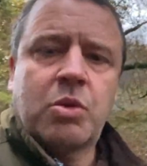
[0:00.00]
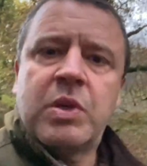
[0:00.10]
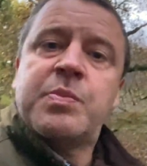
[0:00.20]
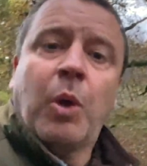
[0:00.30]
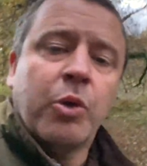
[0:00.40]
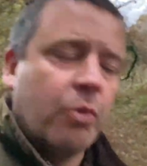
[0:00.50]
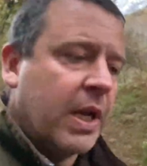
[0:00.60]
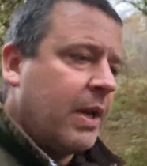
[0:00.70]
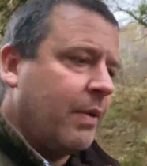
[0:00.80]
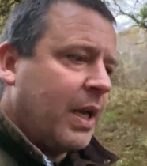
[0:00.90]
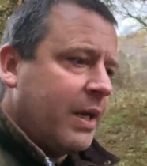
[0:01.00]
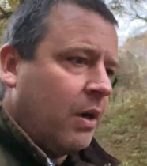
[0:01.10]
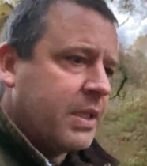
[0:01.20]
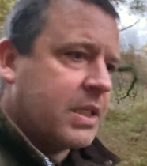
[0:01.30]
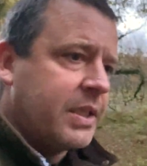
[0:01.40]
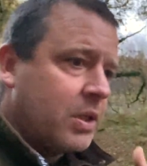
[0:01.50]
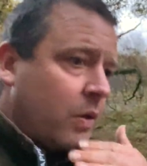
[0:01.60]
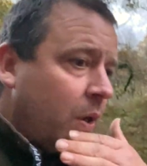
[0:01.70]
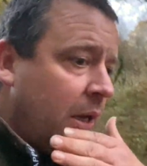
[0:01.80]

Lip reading: to respond really, really nicely to.